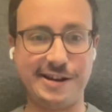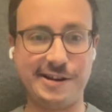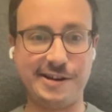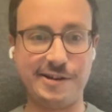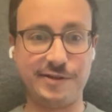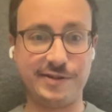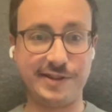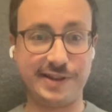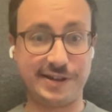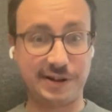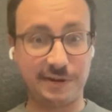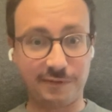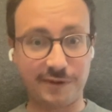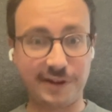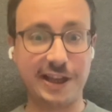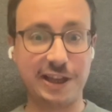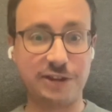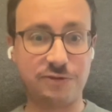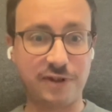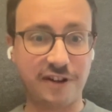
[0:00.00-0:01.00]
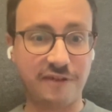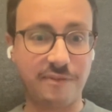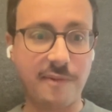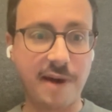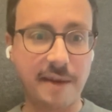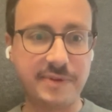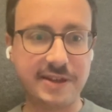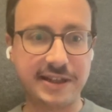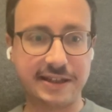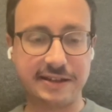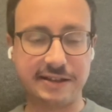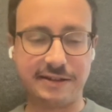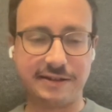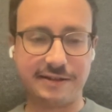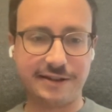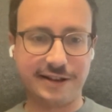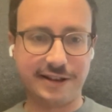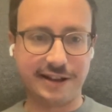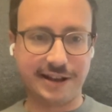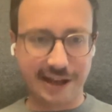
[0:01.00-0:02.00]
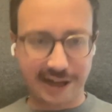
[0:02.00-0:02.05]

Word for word: uh, something that we have mapped and